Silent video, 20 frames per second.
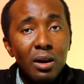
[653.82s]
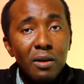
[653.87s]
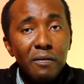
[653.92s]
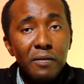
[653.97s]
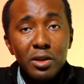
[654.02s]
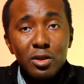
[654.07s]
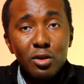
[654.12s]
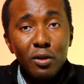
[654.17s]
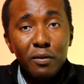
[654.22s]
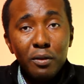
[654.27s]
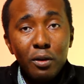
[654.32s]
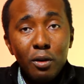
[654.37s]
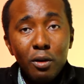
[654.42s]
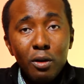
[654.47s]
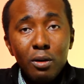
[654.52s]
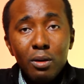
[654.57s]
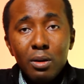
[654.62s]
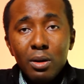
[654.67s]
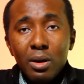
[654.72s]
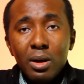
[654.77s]
First of
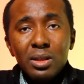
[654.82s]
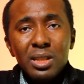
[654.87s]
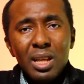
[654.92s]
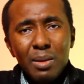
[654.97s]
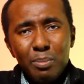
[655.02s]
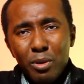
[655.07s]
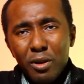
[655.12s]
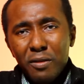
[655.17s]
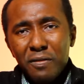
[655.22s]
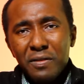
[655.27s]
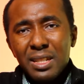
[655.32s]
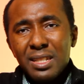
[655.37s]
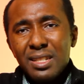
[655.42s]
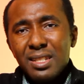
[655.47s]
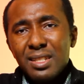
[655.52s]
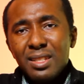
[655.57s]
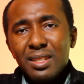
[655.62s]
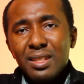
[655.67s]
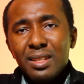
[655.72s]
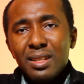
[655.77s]
all, the
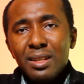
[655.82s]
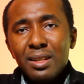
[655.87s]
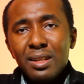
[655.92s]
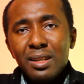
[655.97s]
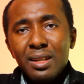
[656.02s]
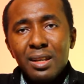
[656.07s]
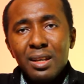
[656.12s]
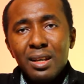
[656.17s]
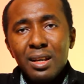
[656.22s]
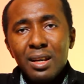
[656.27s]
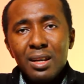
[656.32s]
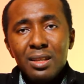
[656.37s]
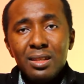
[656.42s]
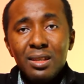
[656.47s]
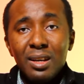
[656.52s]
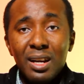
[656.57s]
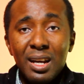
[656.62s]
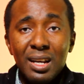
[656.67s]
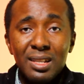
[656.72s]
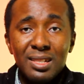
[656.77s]
profits.
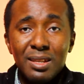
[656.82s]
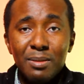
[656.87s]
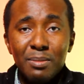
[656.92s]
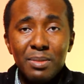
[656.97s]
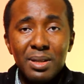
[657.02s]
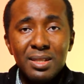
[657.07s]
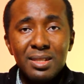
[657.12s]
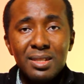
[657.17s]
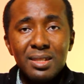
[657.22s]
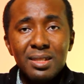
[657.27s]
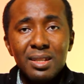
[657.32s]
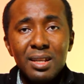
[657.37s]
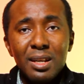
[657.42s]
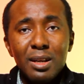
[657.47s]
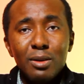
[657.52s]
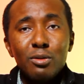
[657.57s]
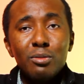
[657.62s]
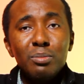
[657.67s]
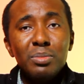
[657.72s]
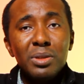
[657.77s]
Your customers
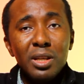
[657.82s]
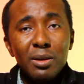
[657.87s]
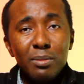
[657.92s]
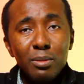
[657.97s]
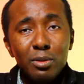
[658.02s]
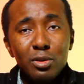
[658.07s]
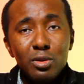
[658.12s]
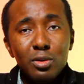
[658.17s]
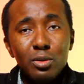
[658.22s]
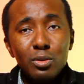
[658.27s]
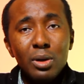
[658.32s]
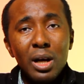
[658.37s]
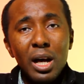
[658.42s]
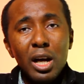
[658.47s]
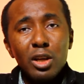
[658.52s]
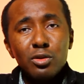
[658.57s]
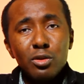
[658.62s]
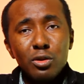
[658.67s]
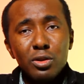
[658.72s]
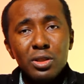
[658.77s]
will be able to
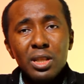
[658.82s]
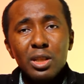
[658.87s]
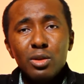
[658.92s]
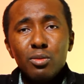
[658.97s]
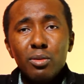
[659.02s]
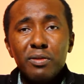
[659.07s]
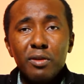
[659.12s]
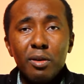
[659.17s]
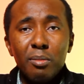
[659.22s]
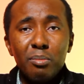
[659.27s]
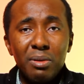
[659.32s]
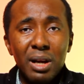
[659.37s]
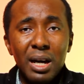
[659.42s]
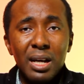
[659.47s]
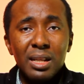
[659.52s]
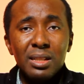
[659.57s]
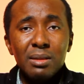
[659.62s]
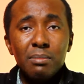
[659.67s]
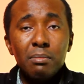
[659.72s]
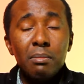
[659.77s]
associate with your
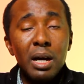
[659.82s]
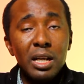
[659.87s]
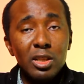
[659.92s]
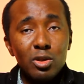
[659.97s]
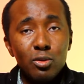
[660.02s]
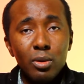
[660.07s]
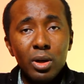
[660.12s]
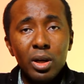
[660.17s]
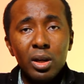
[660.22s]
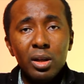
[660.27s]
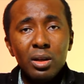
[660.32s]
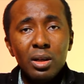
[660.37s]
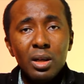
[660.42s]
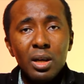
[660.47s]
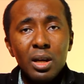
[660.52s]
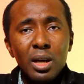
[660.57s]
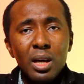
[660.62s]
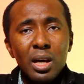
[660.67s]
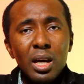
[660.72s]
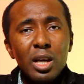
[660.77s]
brand much well
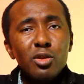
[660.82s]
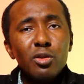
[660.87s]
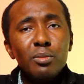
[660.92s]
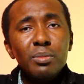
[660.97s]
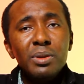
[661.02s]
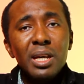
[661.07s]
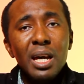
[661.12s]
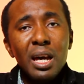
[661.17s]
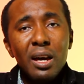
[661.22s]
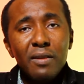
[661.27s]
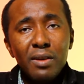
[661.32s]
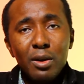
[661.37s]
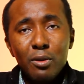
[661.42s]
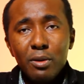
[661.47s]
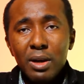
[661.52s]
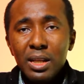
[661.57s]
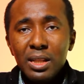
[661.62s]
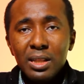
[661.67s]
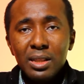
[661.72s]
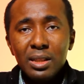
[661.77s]
and will be ever
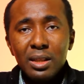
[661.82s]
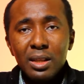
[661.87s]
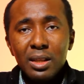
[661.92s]
ready